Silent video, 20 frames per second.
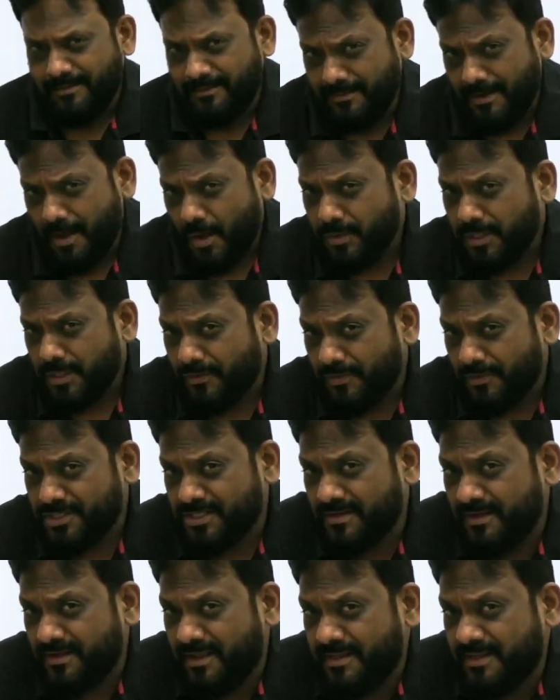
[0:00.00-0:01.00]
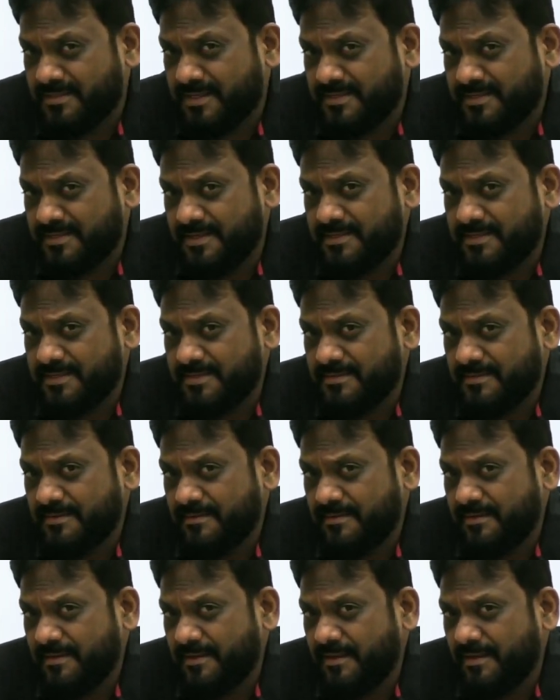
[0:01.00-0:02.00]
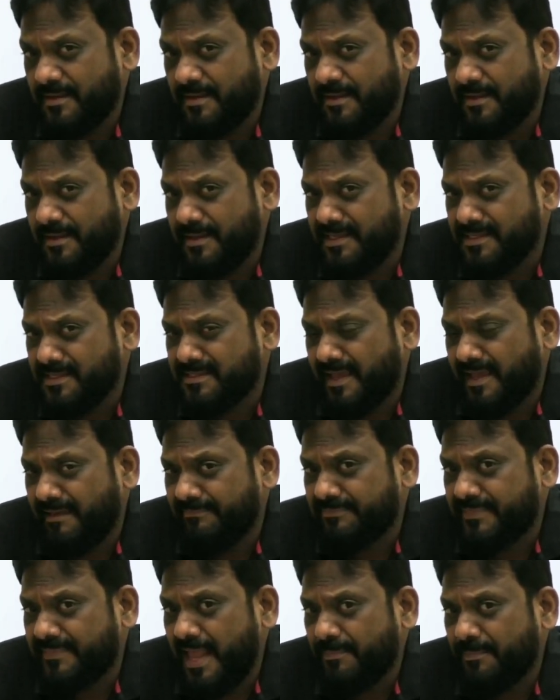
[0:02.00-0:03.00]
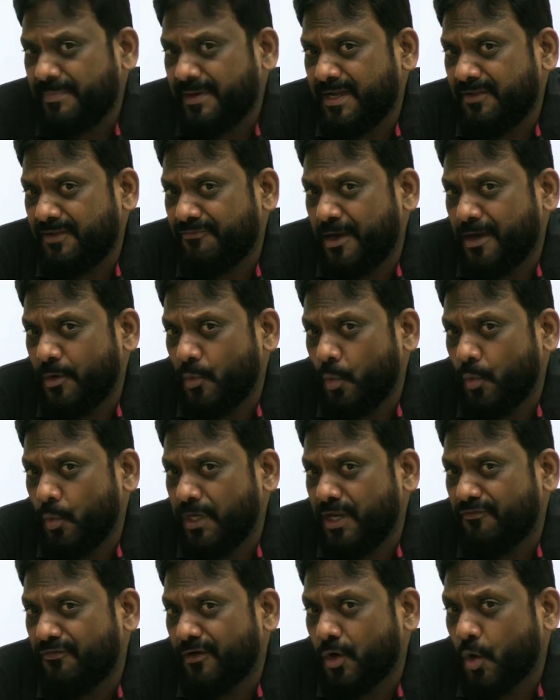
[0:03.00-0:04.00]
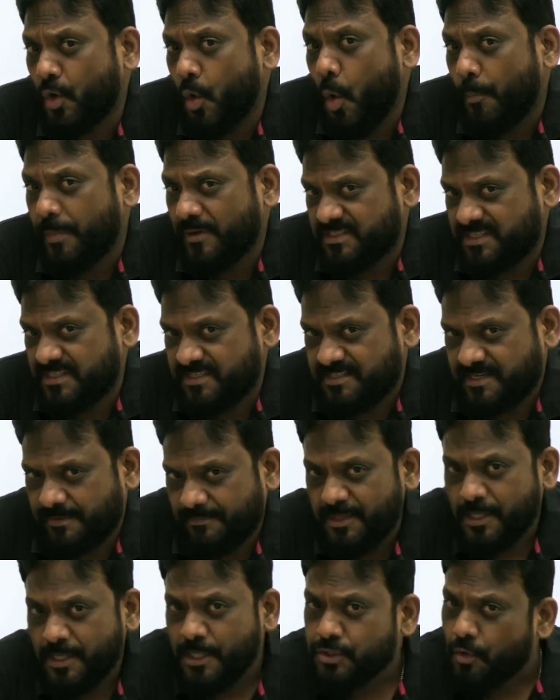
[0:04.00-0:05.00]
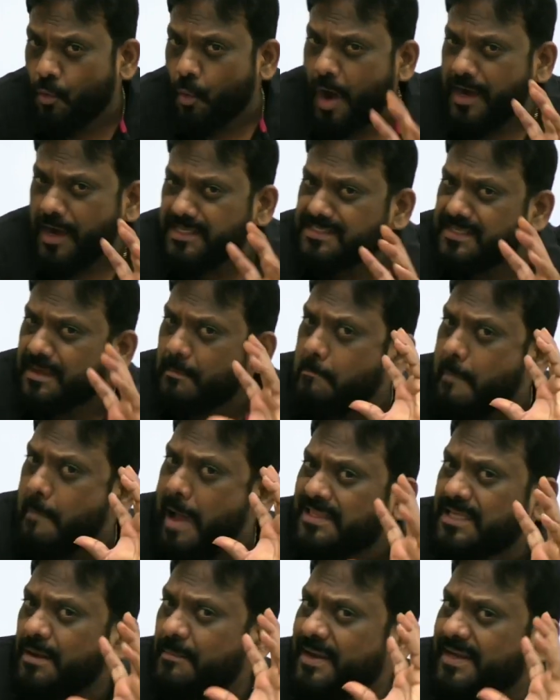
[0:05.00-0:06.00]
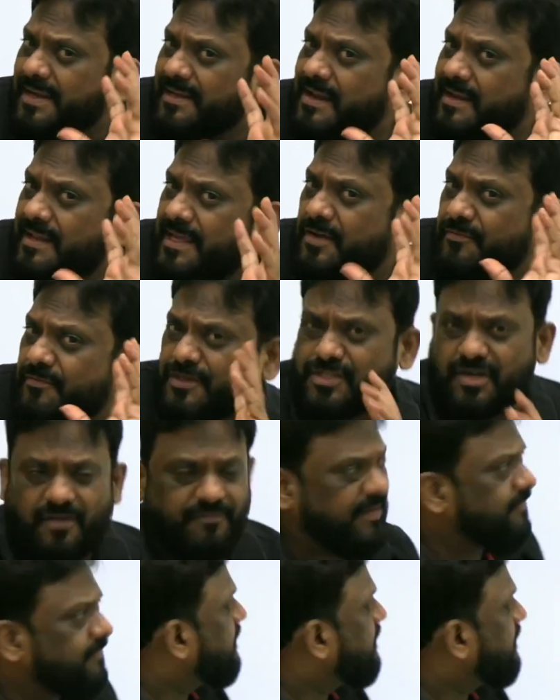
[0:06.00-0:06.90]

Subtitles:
Now the question arises is the enthalpy defined only for open system? So what is the mathematical equation of